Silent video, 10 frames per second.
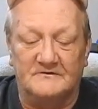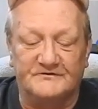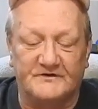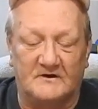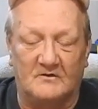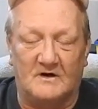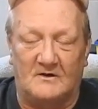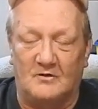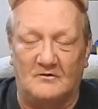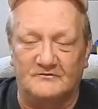So
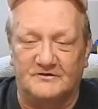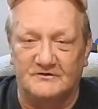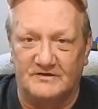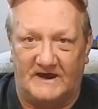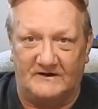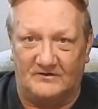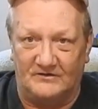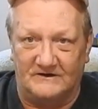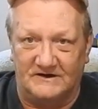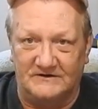I won't do that
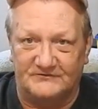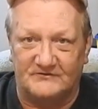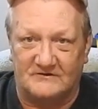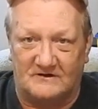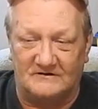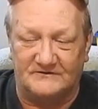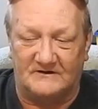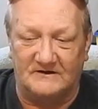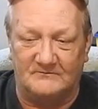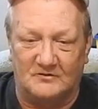on the Easter cards.
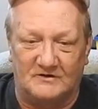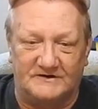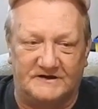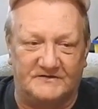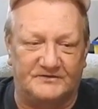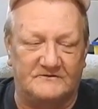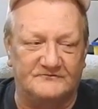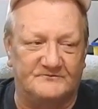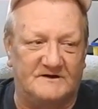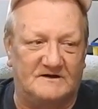I am going to get those